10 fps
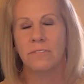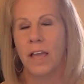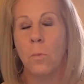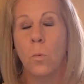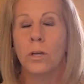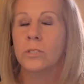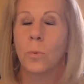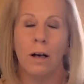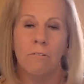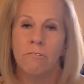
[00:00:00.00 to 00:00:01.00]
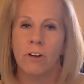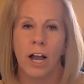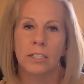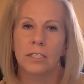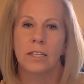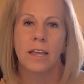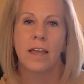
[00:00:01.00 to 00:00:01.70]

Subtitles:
it works well for us.